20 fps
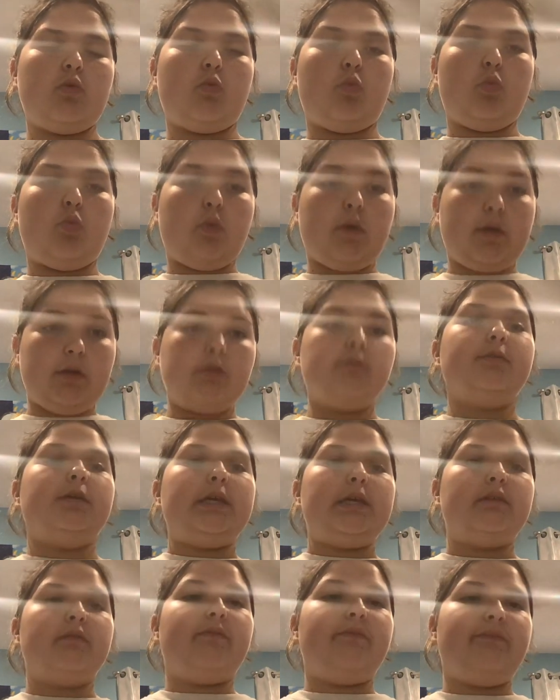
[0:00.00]
will
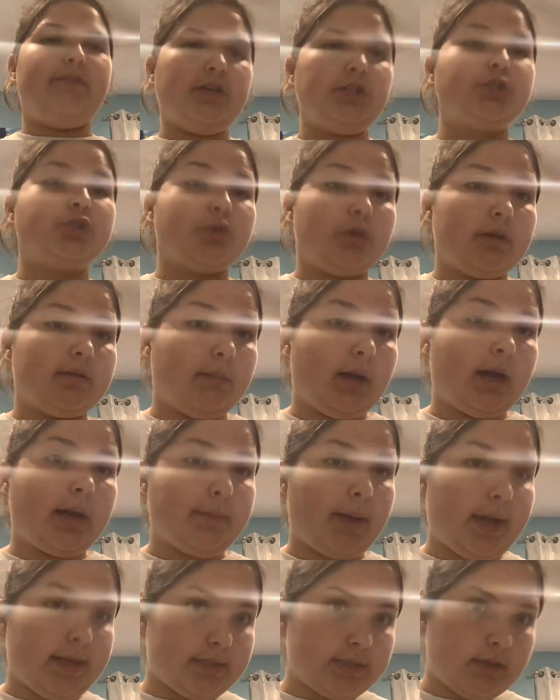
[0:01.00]
be featuring my
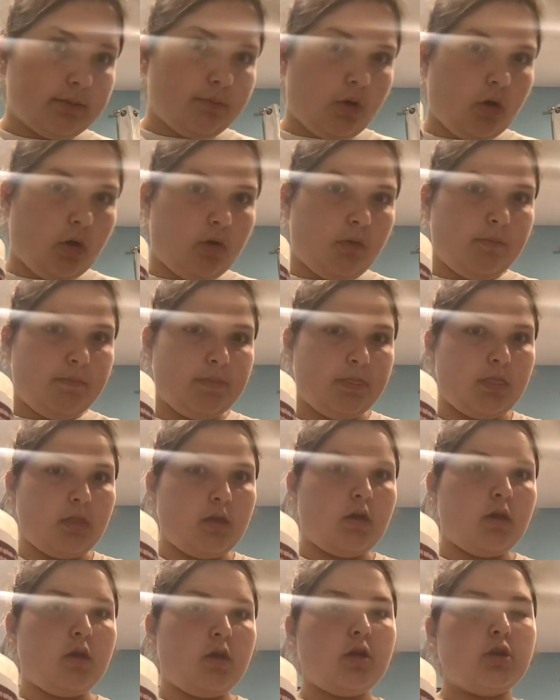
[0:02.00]
basketball.
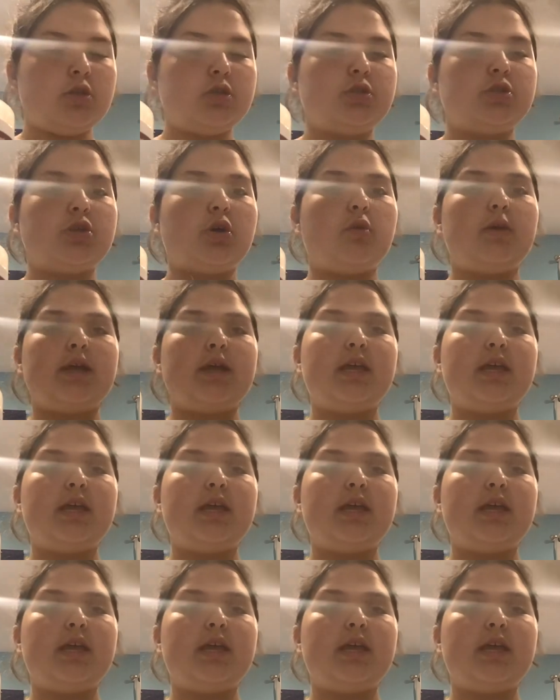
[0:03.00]
So